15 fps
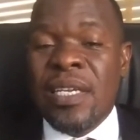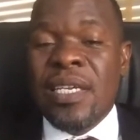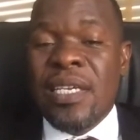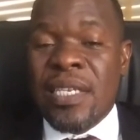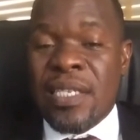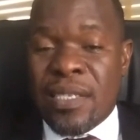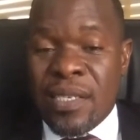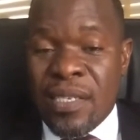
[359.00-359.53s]

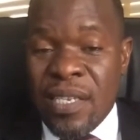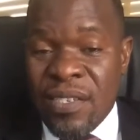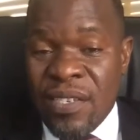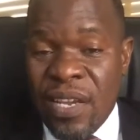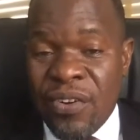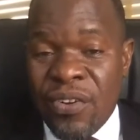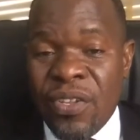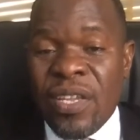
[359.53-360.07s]
is
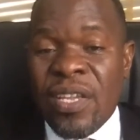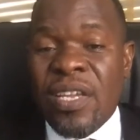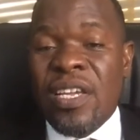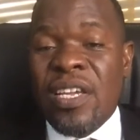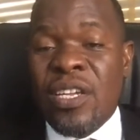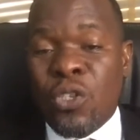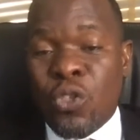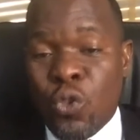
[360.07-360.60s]
necessary
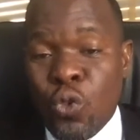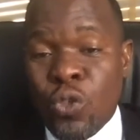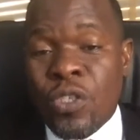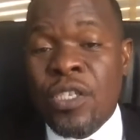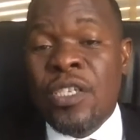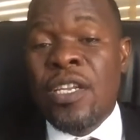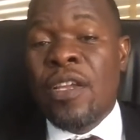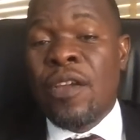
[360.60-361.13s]
in
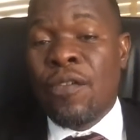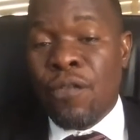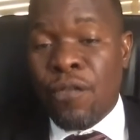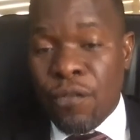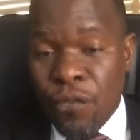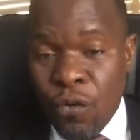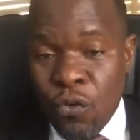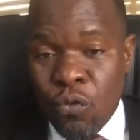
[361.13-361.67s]
choosing a
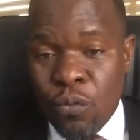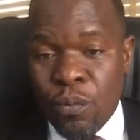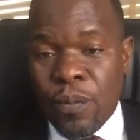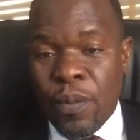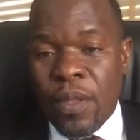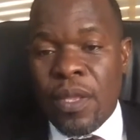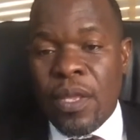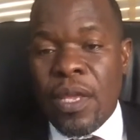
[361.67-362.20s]
forum.
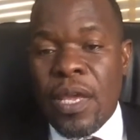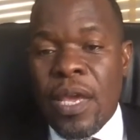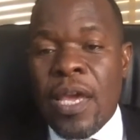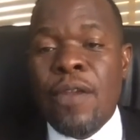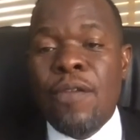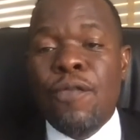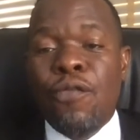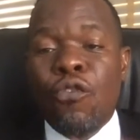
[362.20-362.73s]

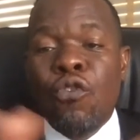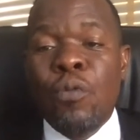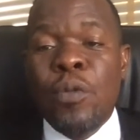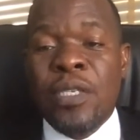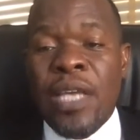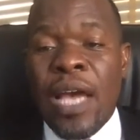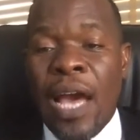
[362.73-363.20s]
Any forum is